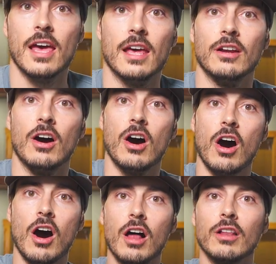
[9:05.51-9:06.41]
And
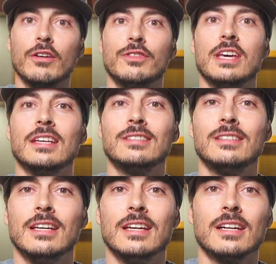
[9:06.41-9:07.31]
all of
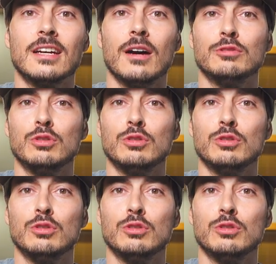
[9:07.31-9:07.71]
this comes